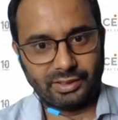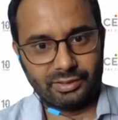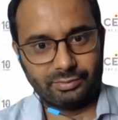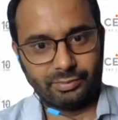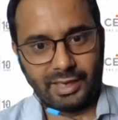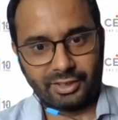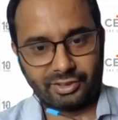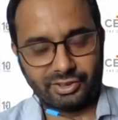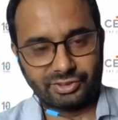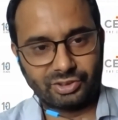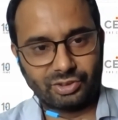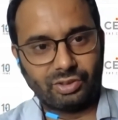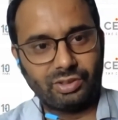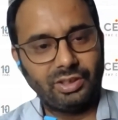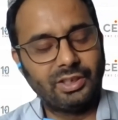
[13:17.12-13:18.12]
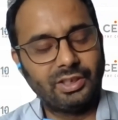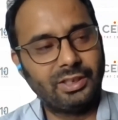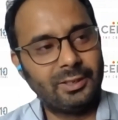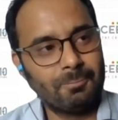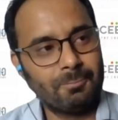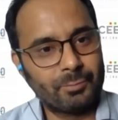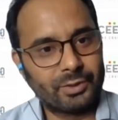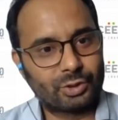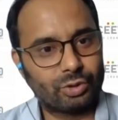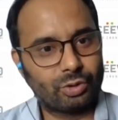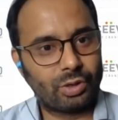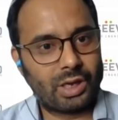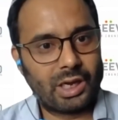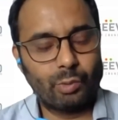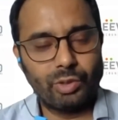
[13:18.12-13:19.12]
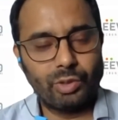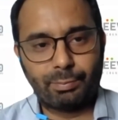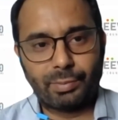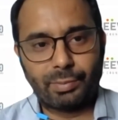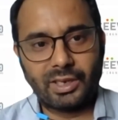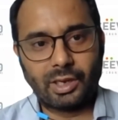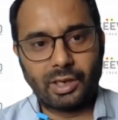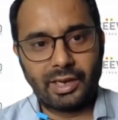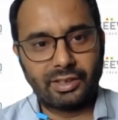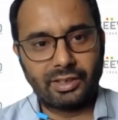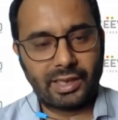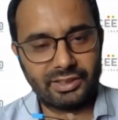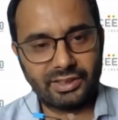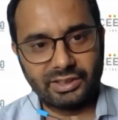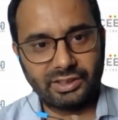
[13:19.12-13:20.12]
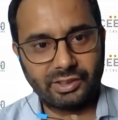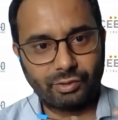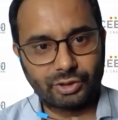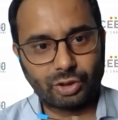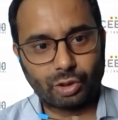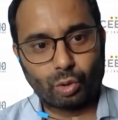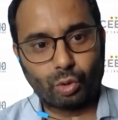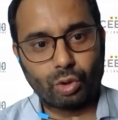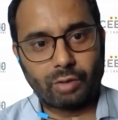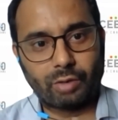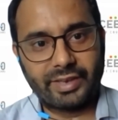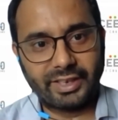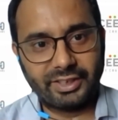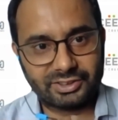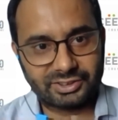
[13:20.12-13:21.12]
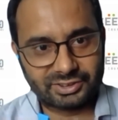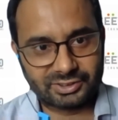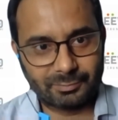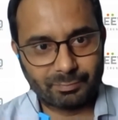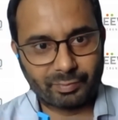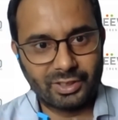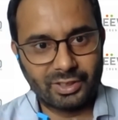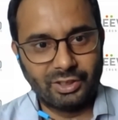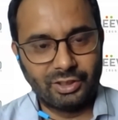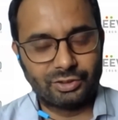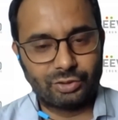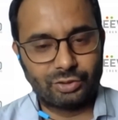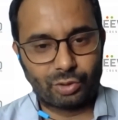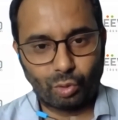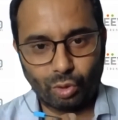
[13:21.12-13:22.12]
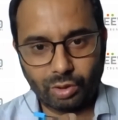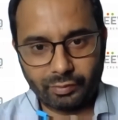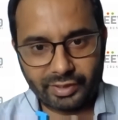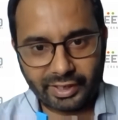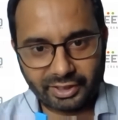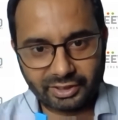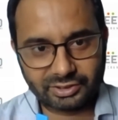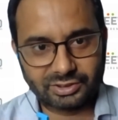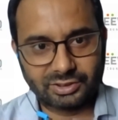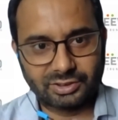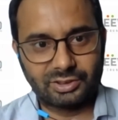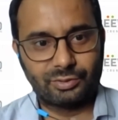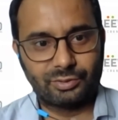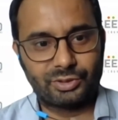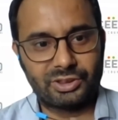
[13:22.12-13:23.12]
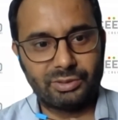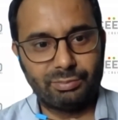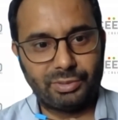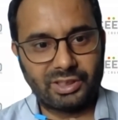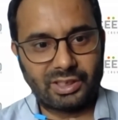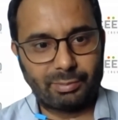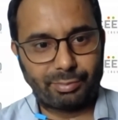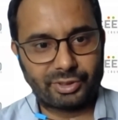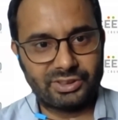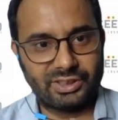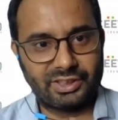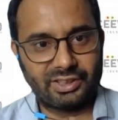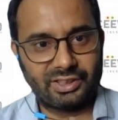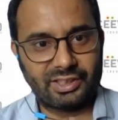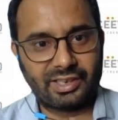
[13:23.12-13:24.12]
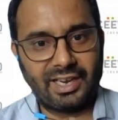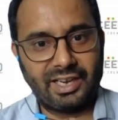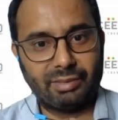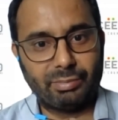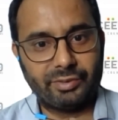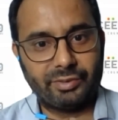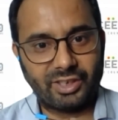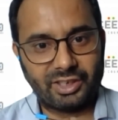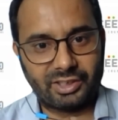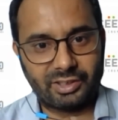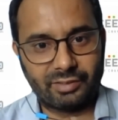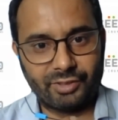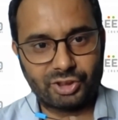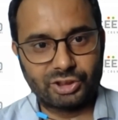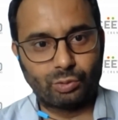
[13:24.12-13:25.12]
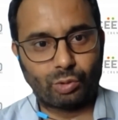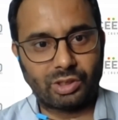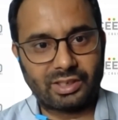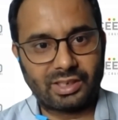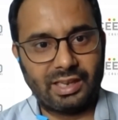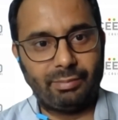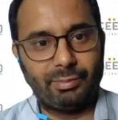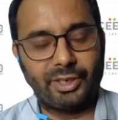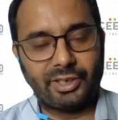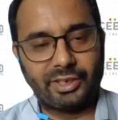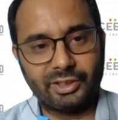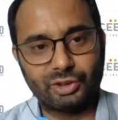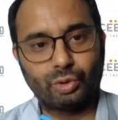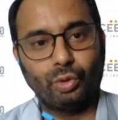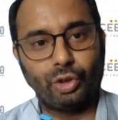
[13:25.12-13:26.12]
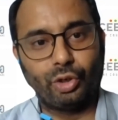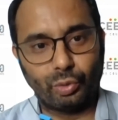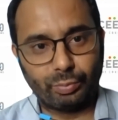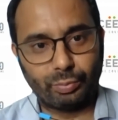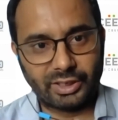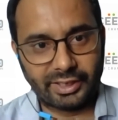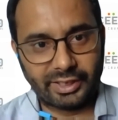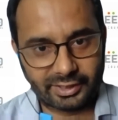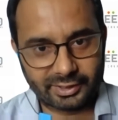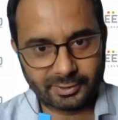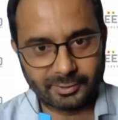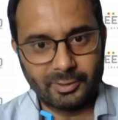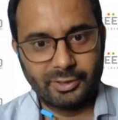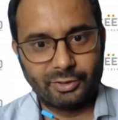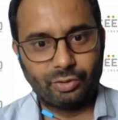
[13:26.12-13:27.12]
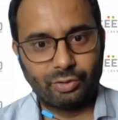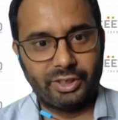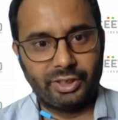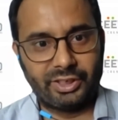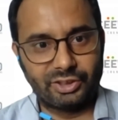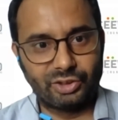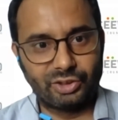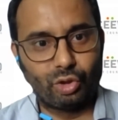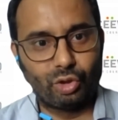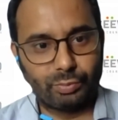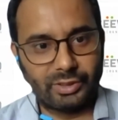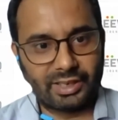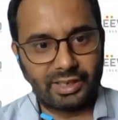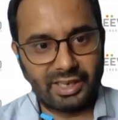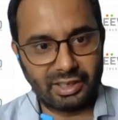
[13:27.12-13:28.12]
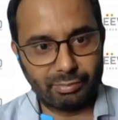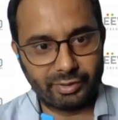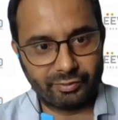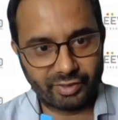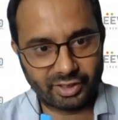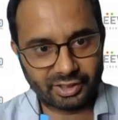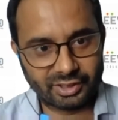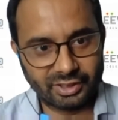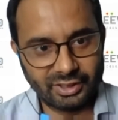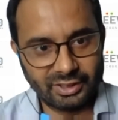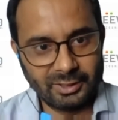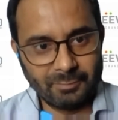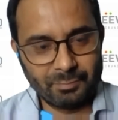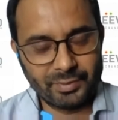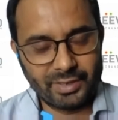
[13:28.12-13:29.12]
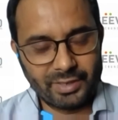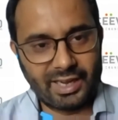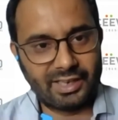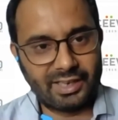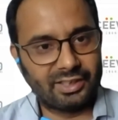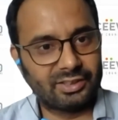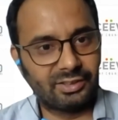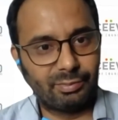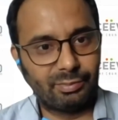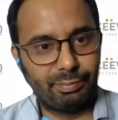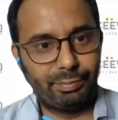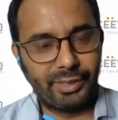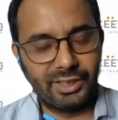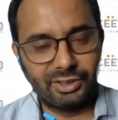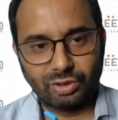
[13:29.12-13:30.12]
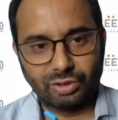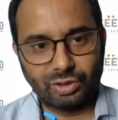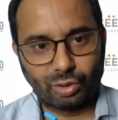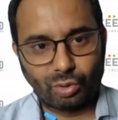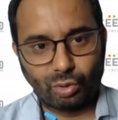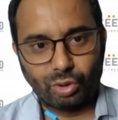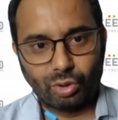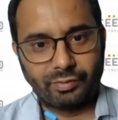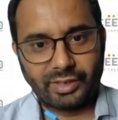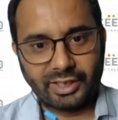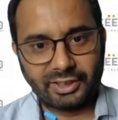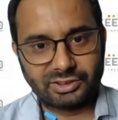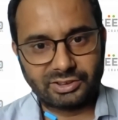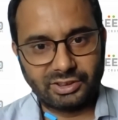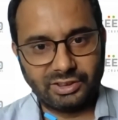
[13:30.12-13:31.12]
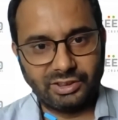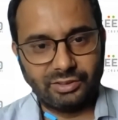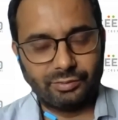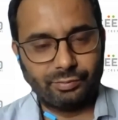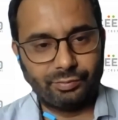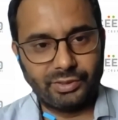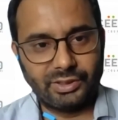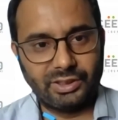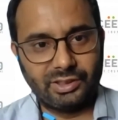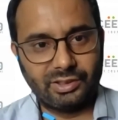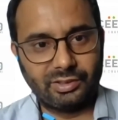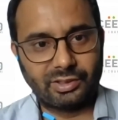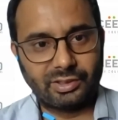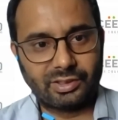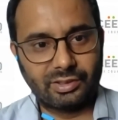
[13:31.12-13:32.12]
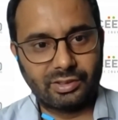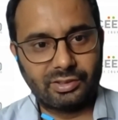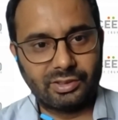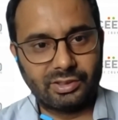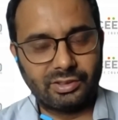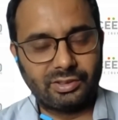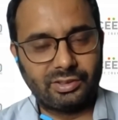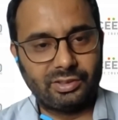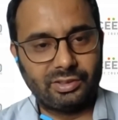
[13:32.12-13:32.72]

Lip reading: actors and all. So how it play out, and then there was a roll of dice. So the roll of dice simply represented a random event, which is what climate is going to be like. You know, it is going to be a random event. And based on the roll of dice, the